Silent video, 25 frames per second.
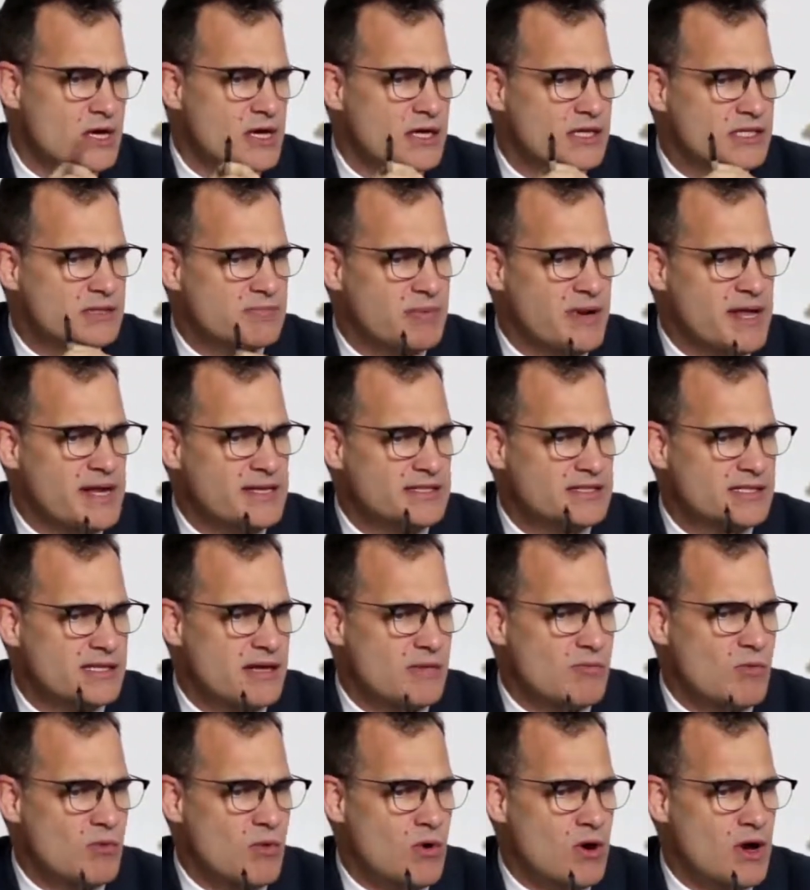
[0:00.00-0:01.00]
explain to
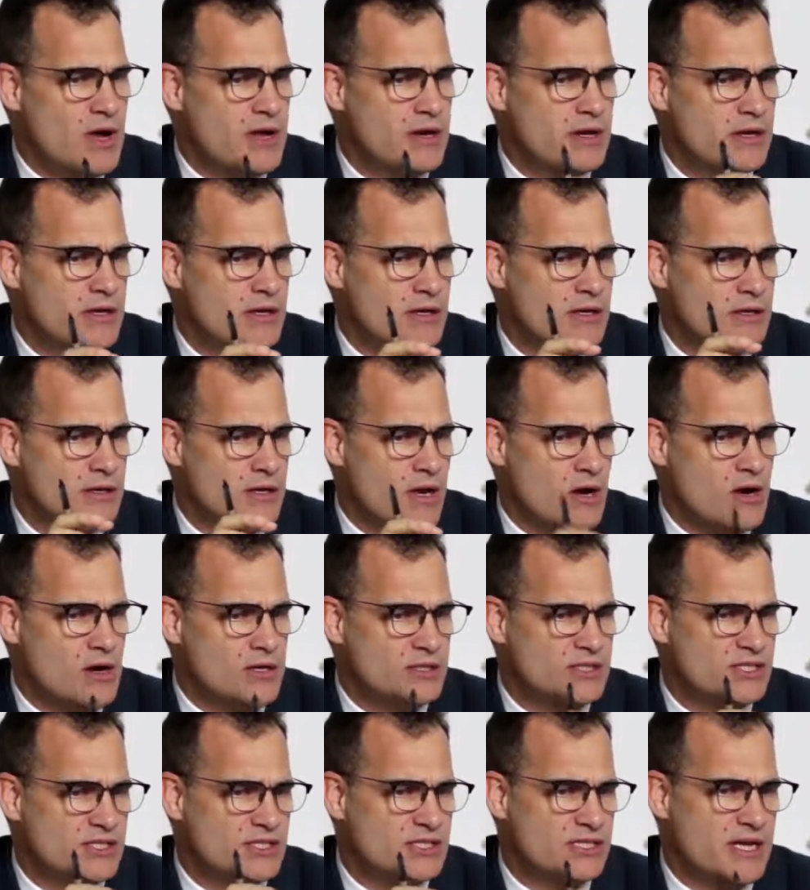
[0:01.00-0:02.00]
them what
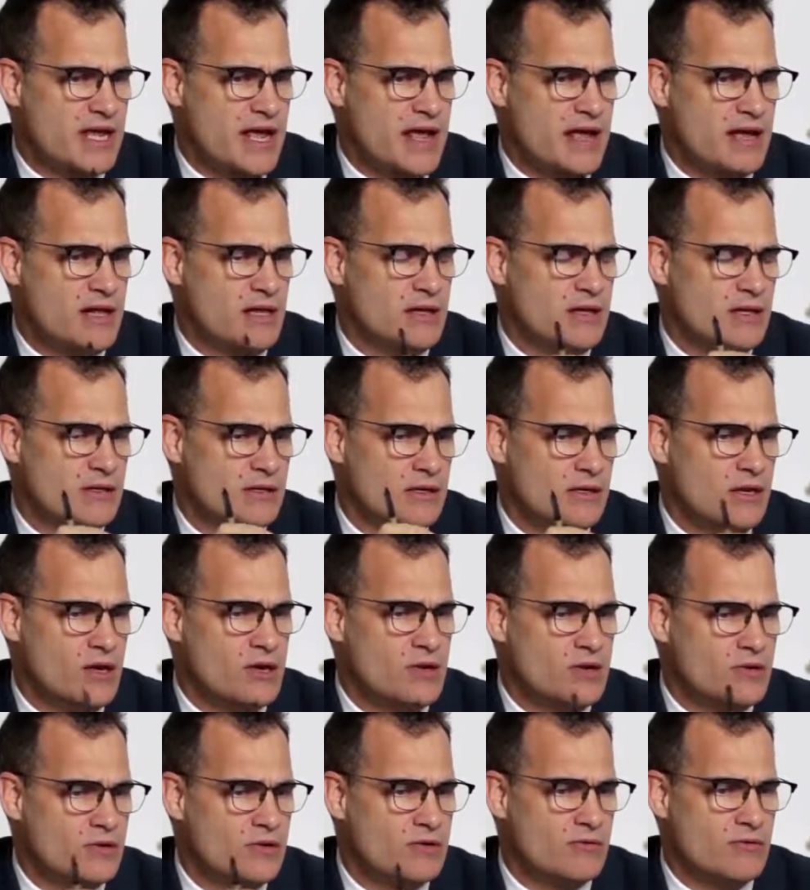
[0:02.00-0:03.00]
large scale,
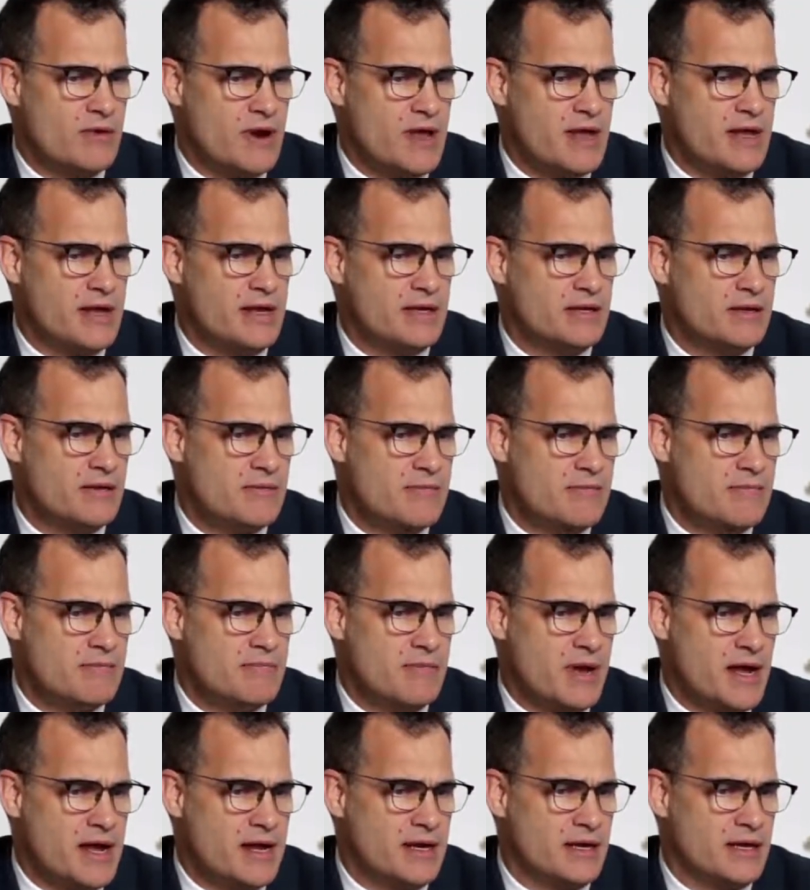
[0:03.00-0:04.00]
low grade
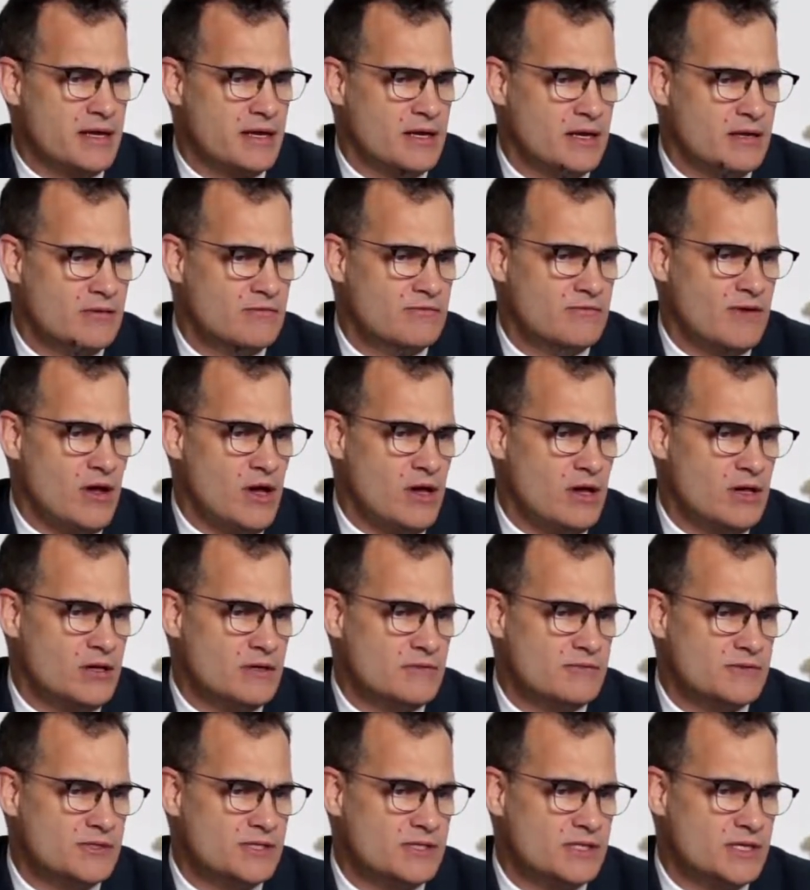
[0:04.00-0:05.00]
mining
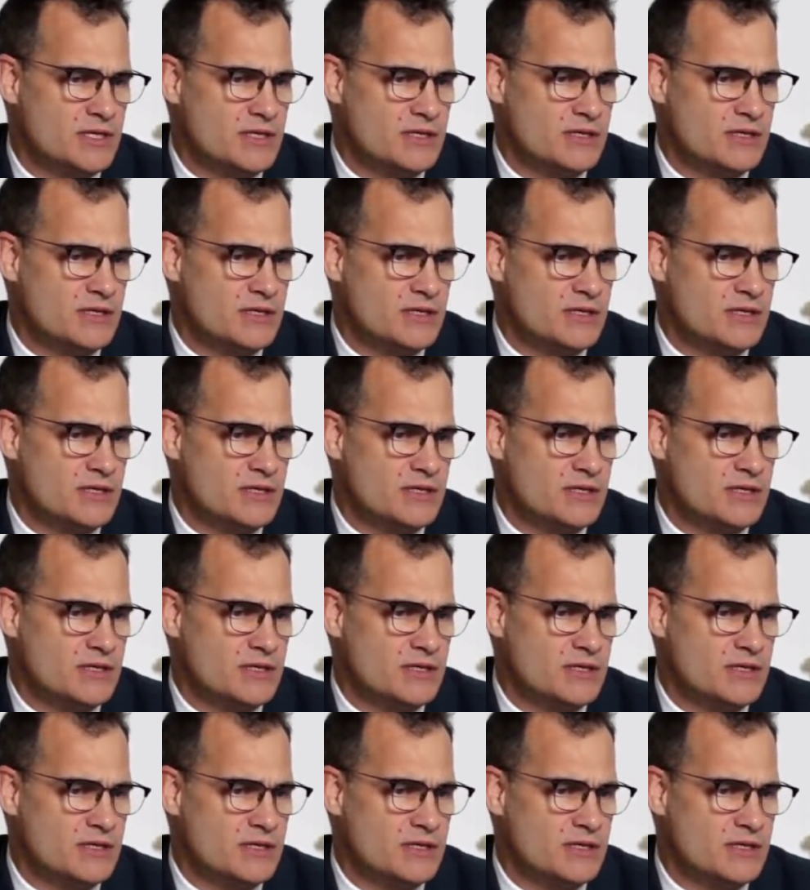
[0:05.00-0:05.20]
involves.